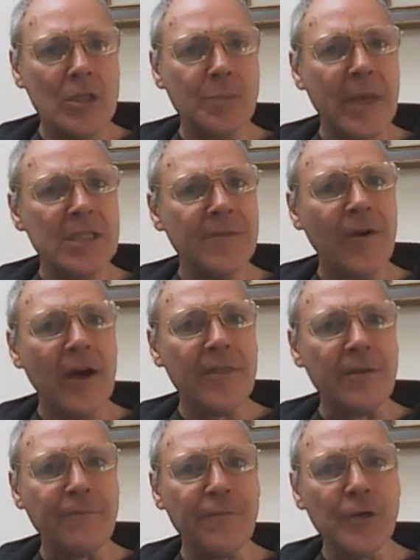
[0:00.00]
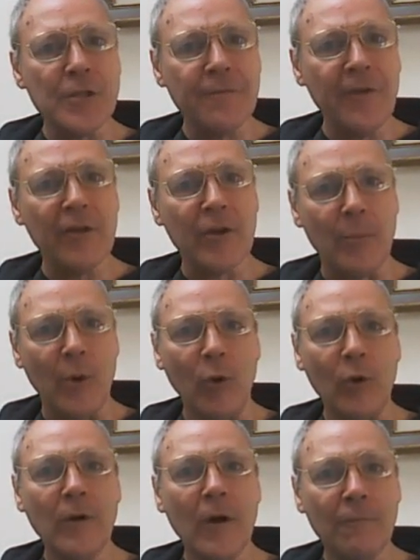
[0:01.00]
I'll specify the first failure
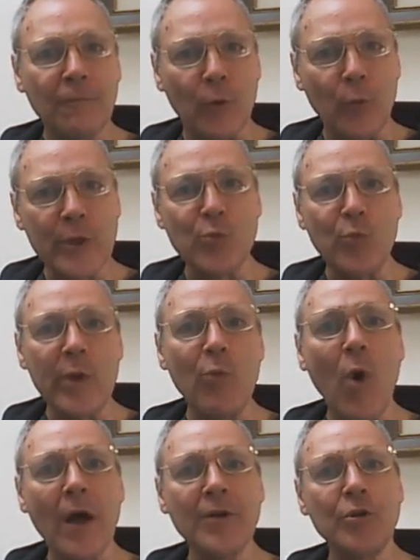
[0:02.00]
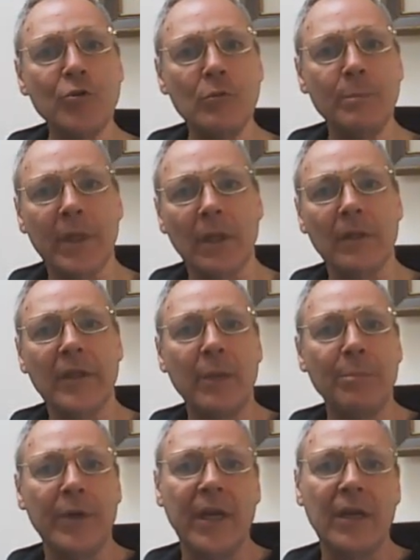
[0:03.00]
mode for which we want to
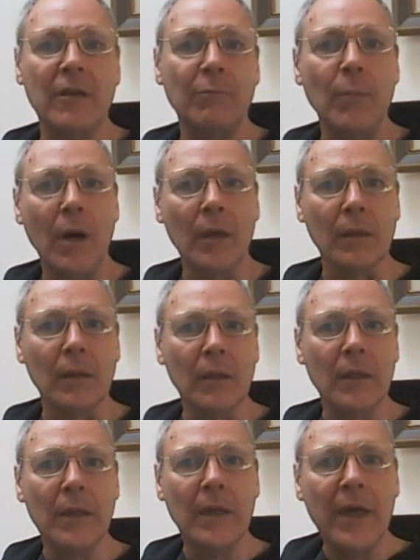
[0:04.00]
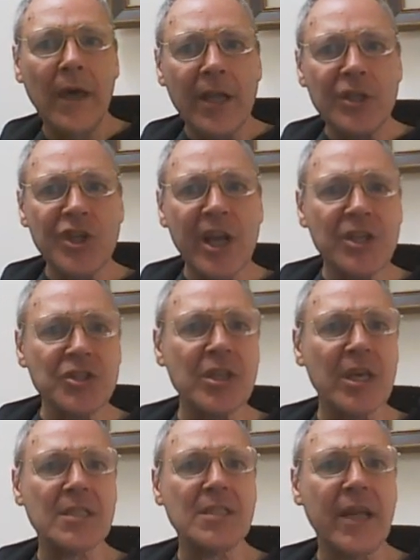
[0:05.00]
build a predictive model.
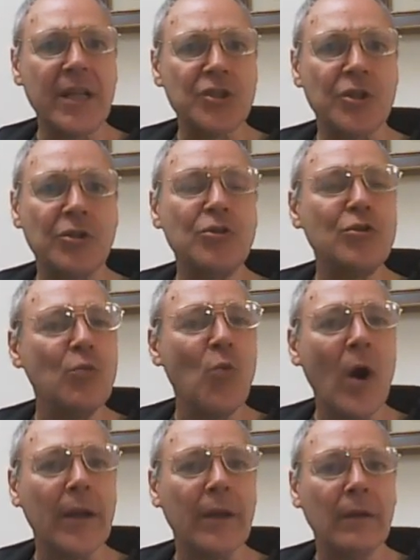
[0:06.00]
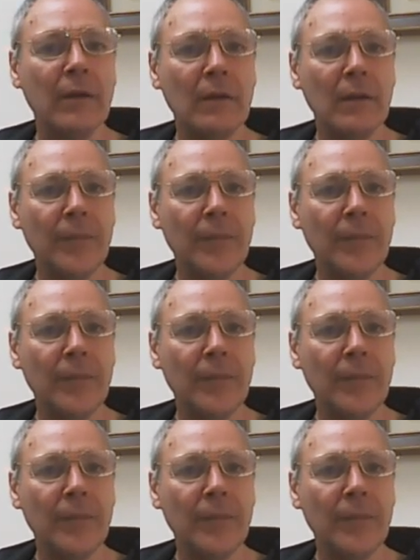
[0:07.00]
Change the extension to 1.